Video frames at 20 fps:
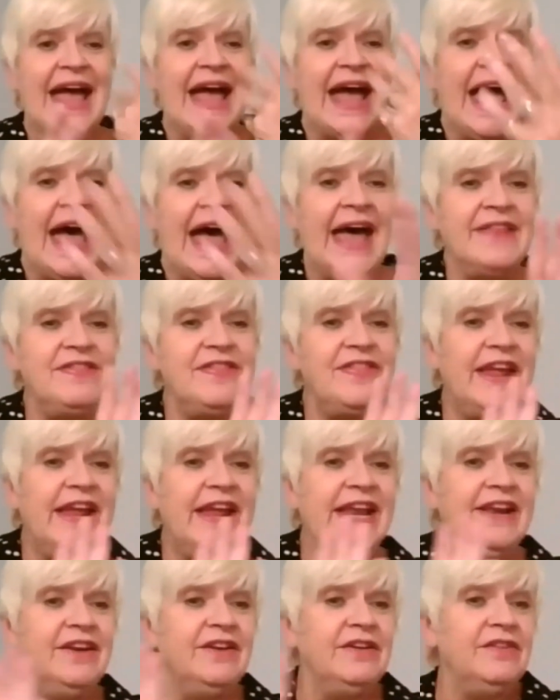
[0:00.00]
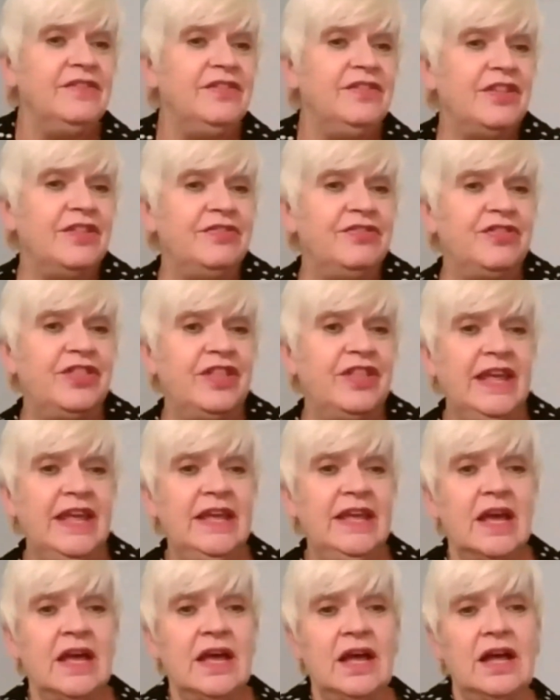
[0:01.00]
And then
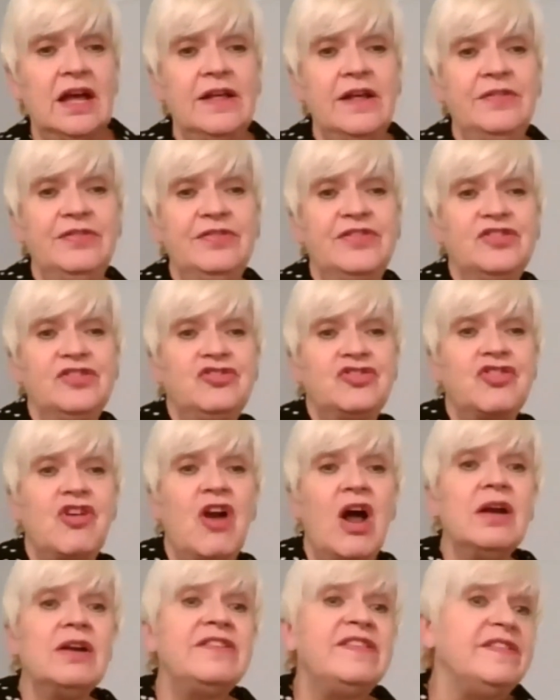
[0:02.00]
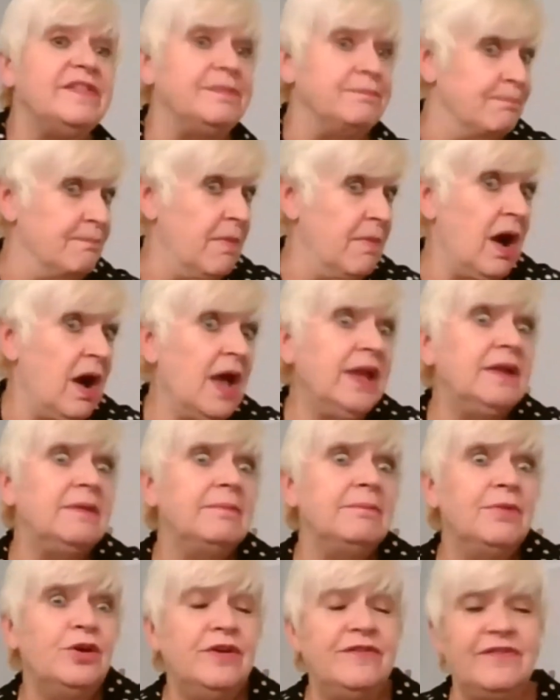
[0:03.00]
the trunks might
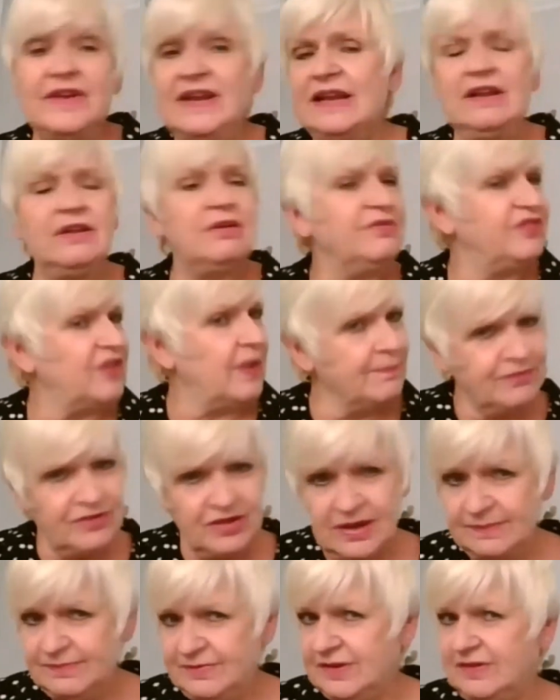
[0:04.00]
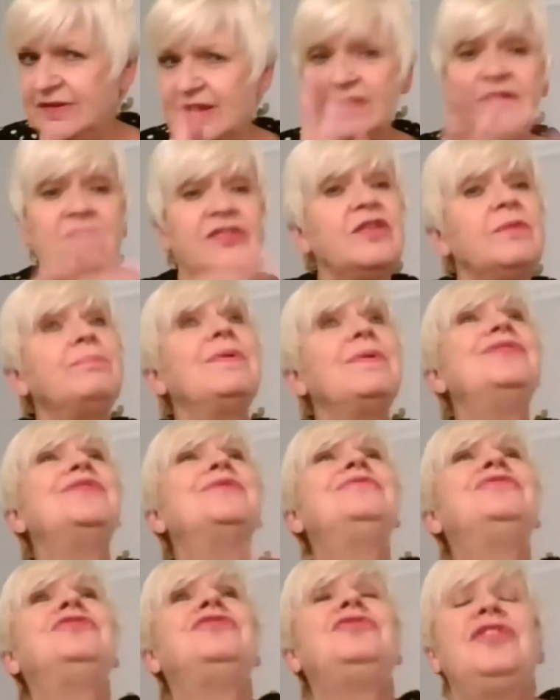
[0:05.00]
move a little. Sometimes it doesn't. But
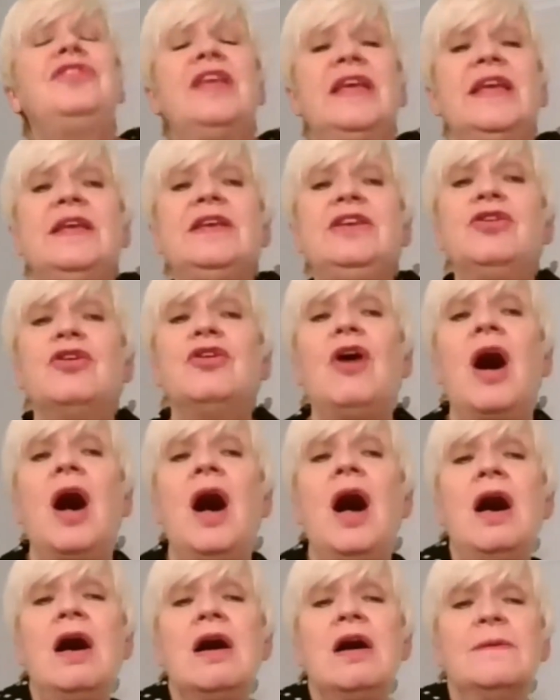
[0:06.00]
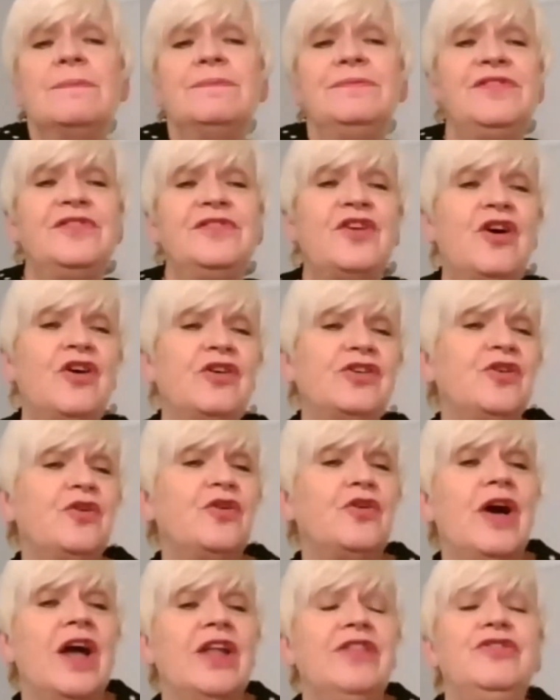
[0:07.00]
your arms are
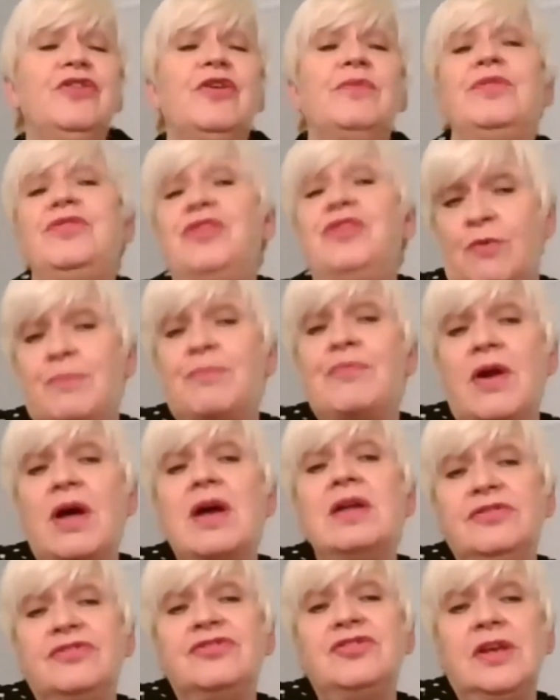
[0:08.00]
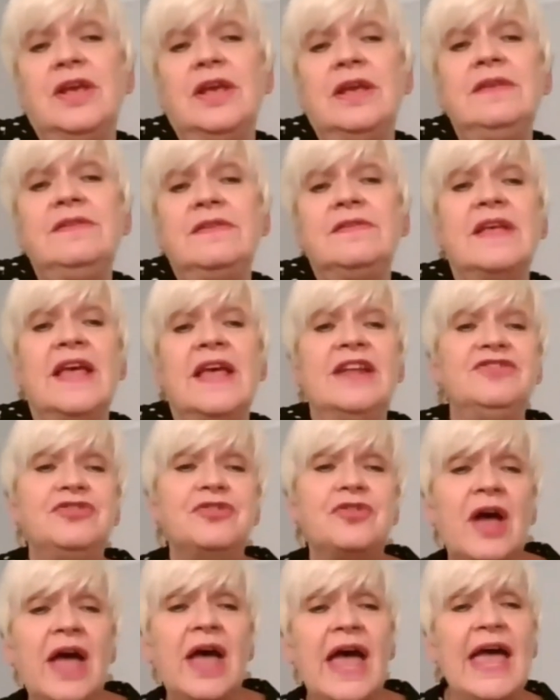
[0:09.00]
your branches, and
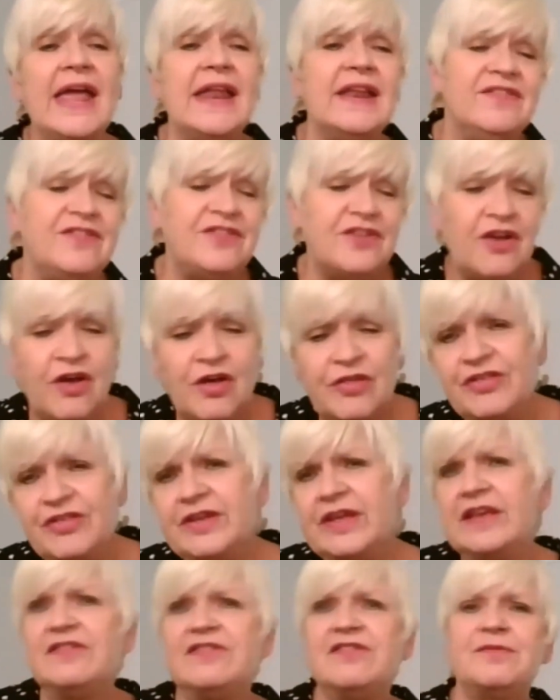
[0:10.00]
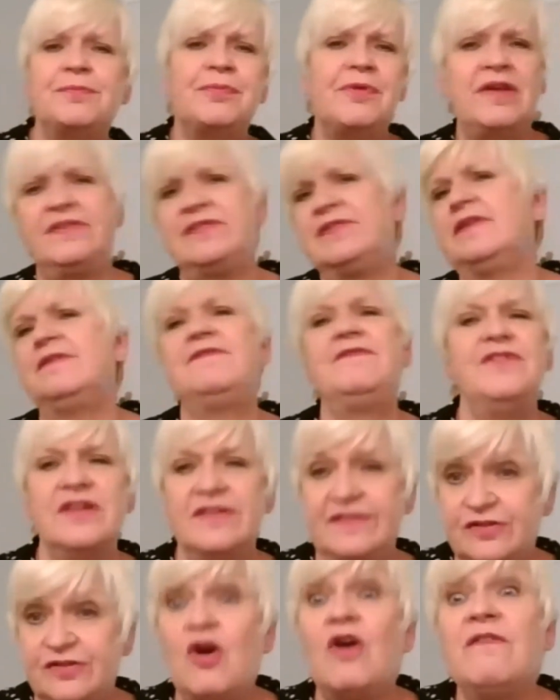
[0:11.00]
your hands are the
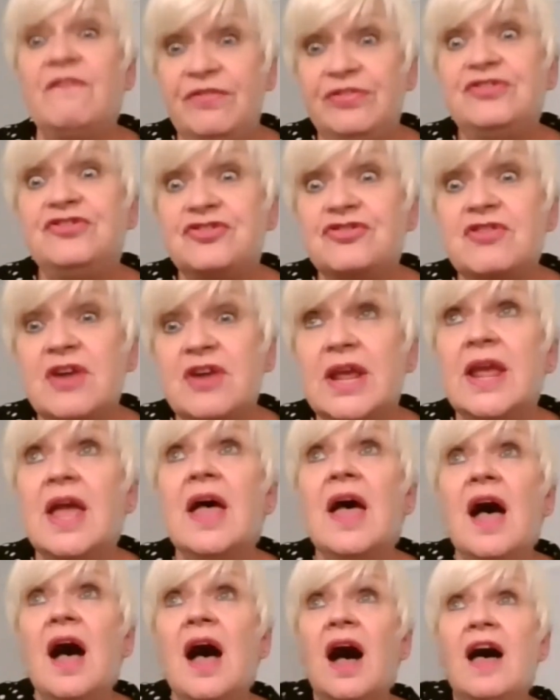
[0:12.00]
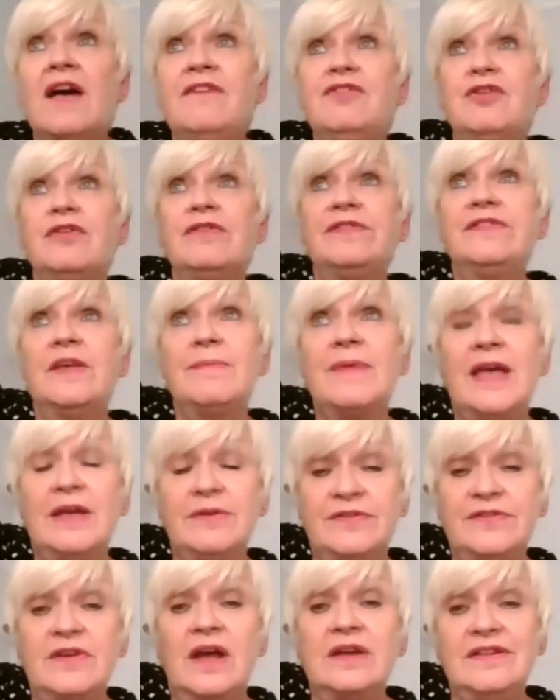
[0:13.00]
expressiveness of the tree. I've got some
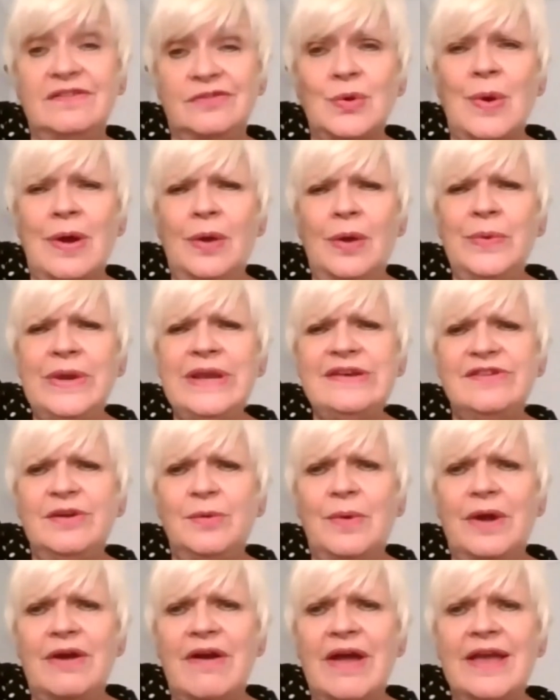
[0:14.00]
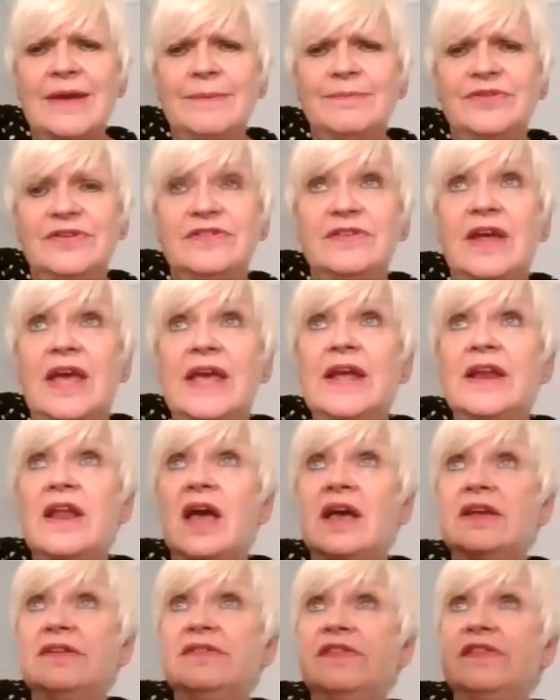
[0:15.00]
outside. It's quite windy where I am today, and I
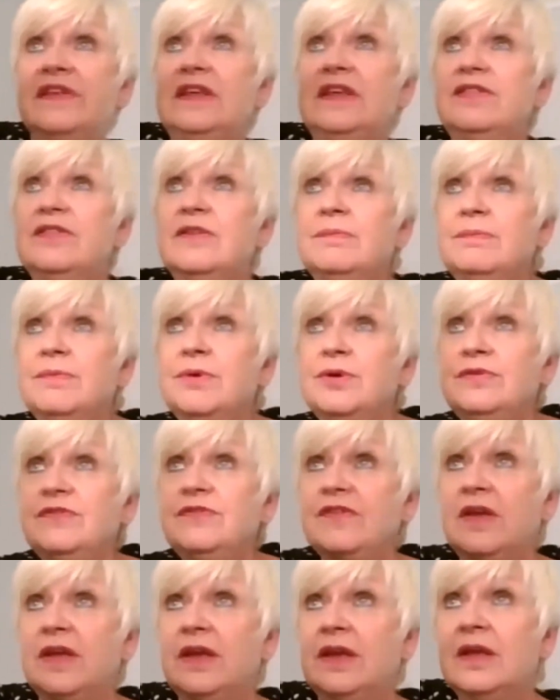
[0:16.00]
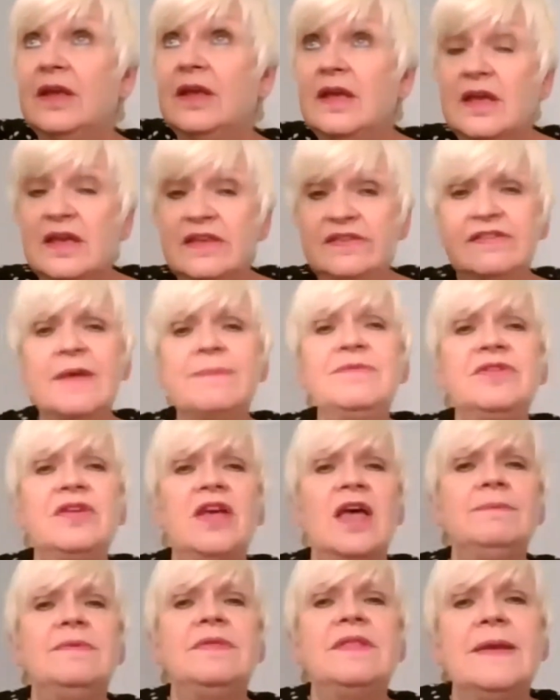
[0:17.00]
can see them moving.
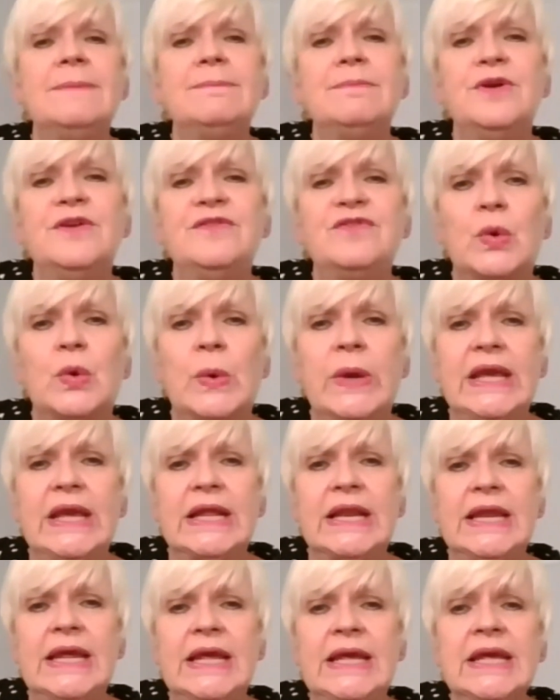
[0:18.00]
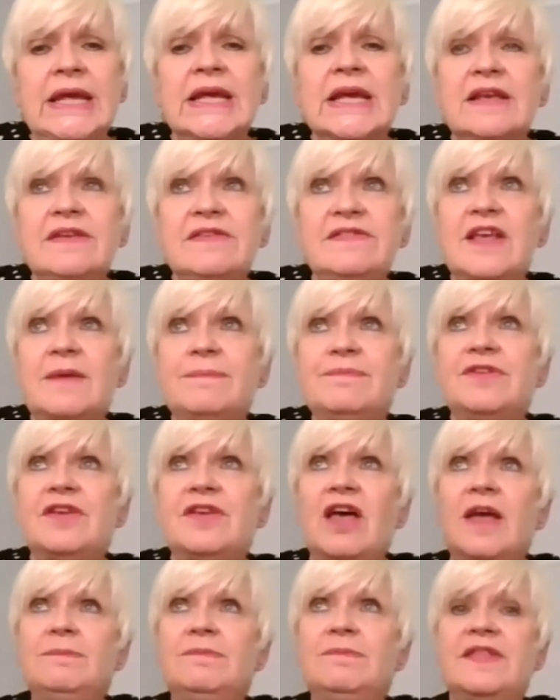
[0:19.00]
Sometimes they move quickly.
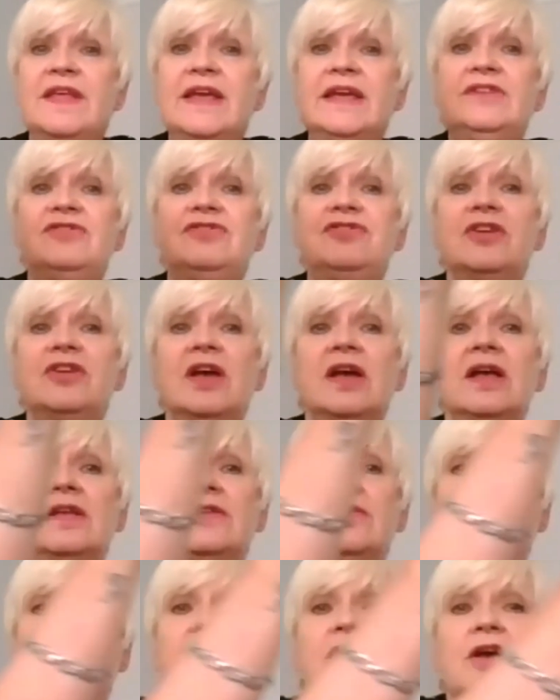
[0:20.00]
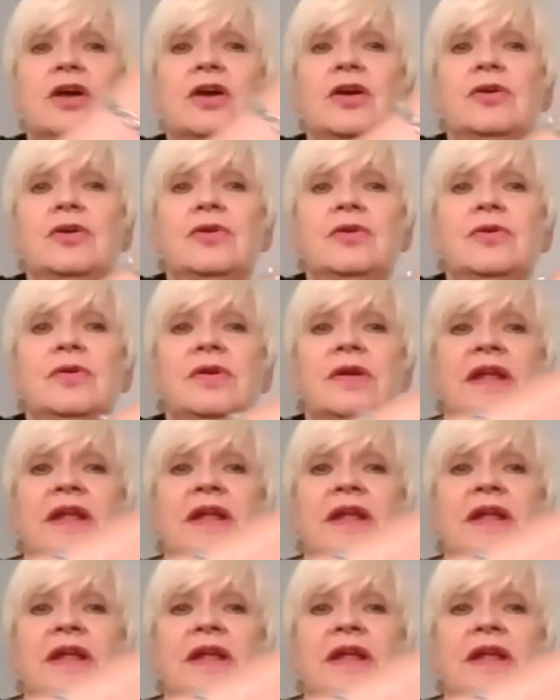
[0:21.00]
Sometimes they just go in